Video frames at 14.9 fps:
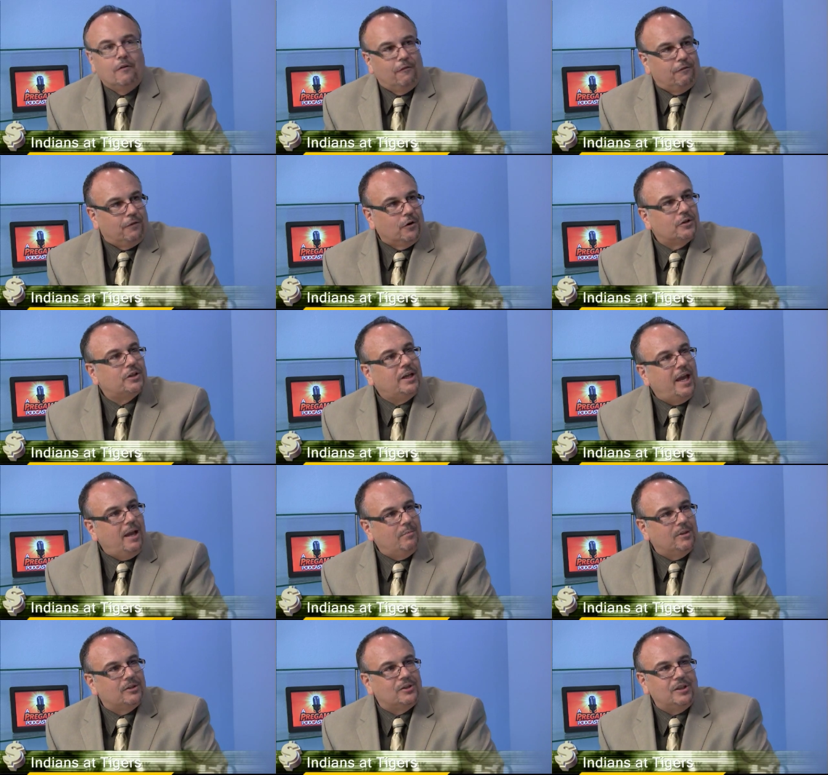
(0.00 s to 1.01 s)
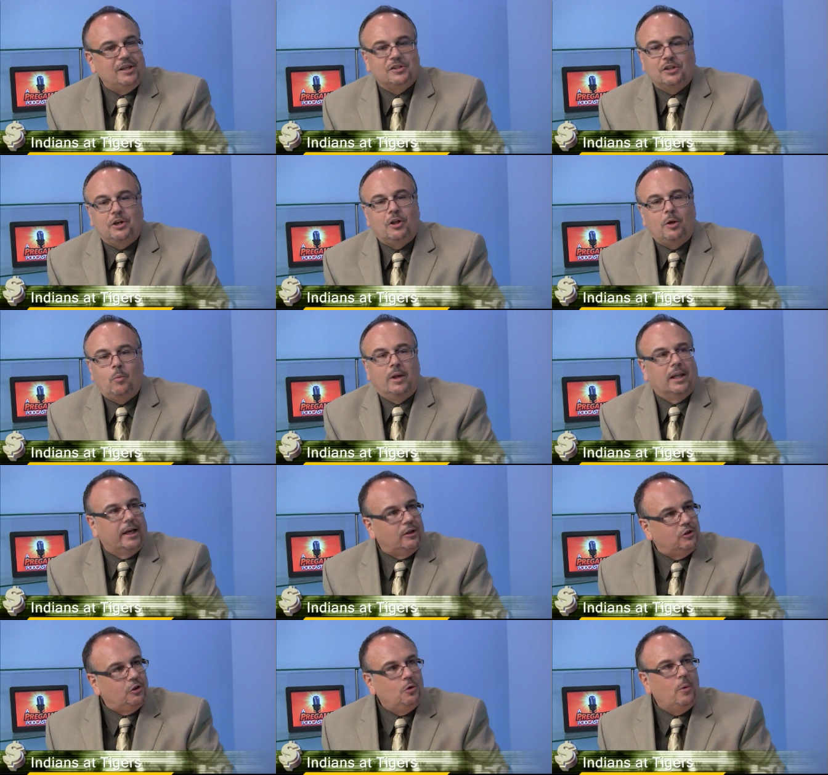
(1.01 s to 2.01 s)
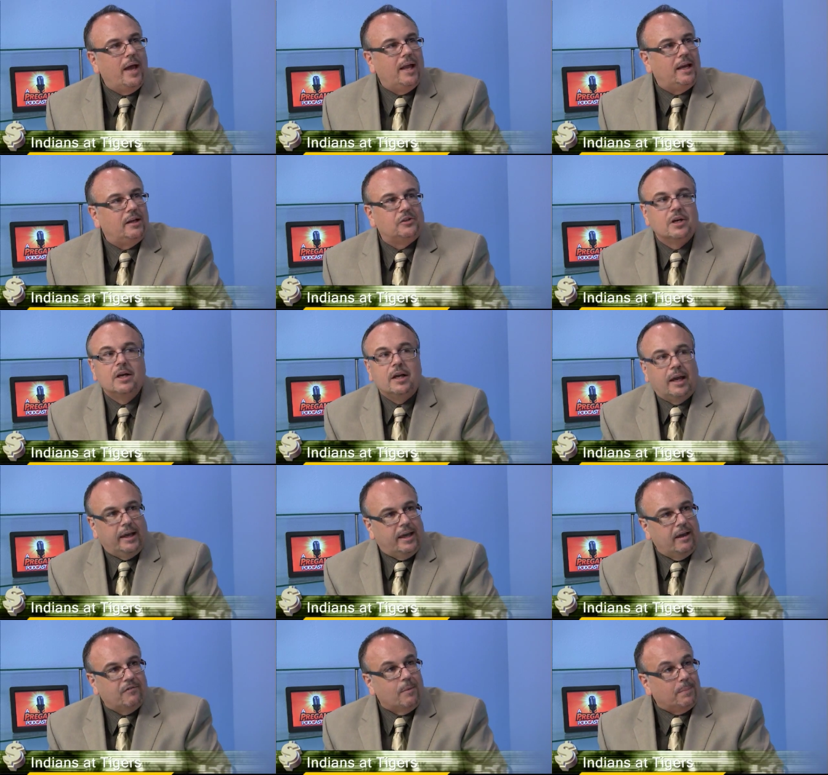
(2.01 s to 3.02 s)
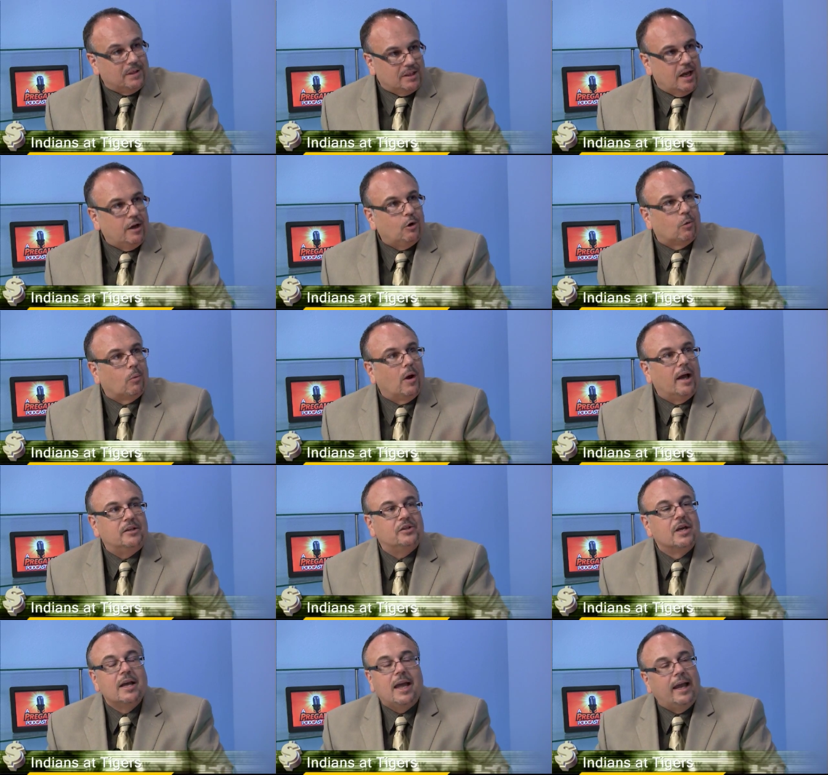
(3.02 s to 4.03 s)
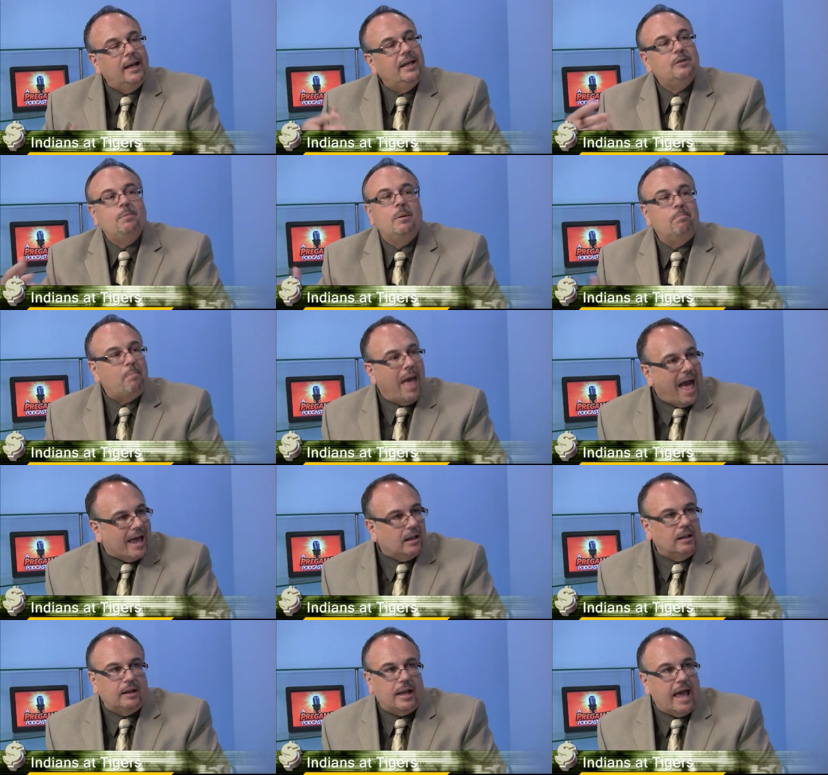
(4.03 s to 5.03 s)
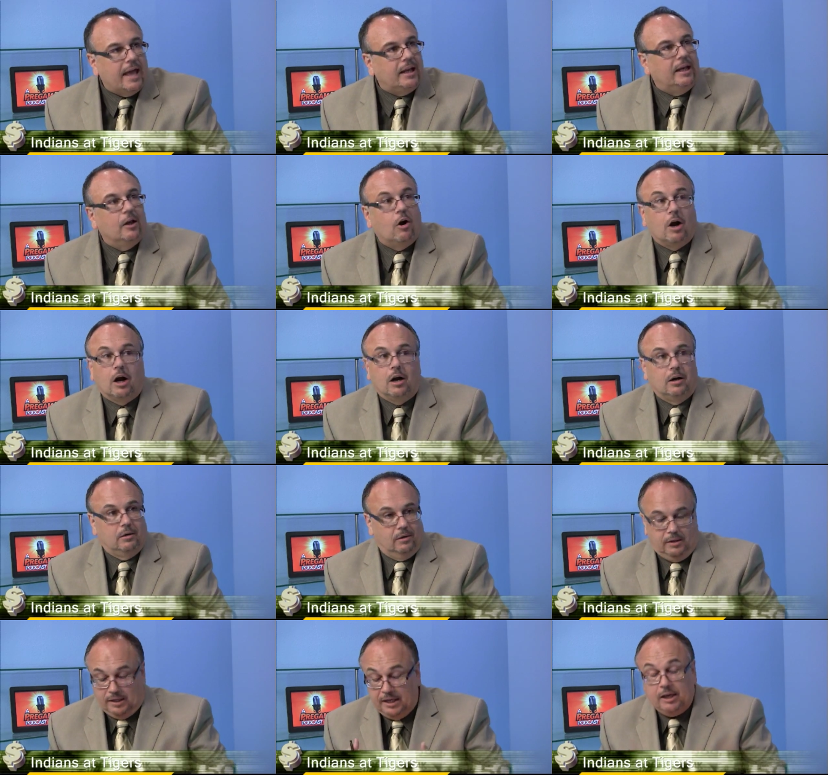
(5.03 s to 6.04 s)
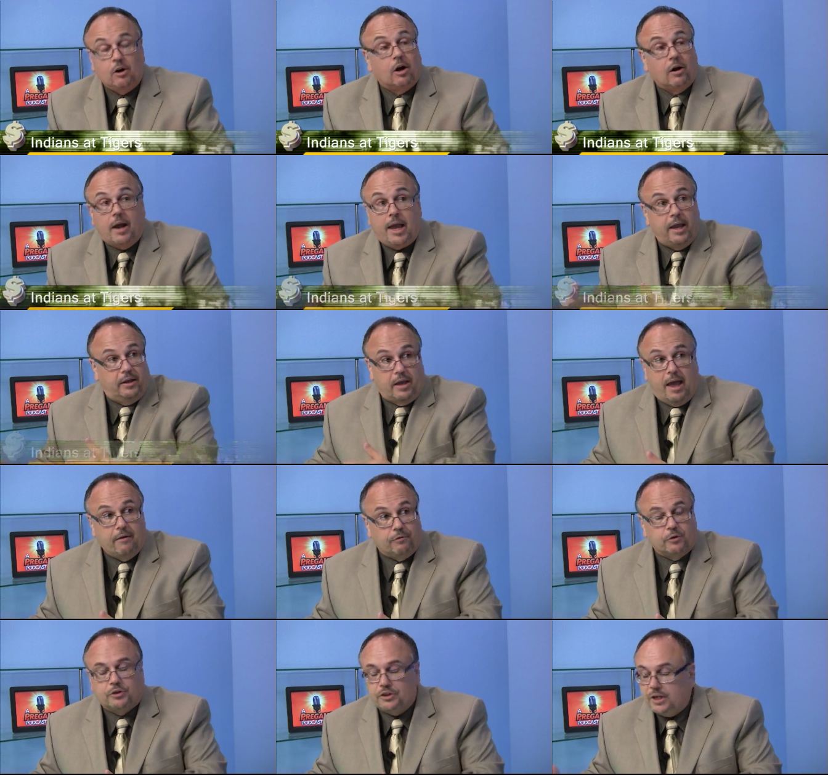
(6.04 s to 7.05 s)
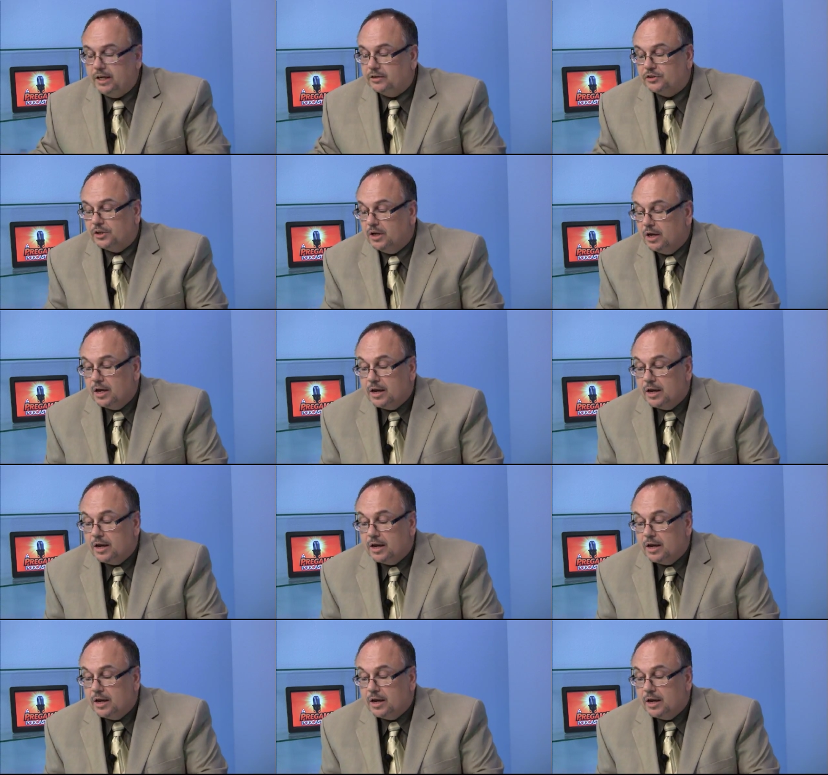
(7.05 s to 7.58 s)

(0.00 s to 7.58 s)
First game of the season, he only went like 2 innings and gave up a ton of runs, and he's been battling that ERA ever since.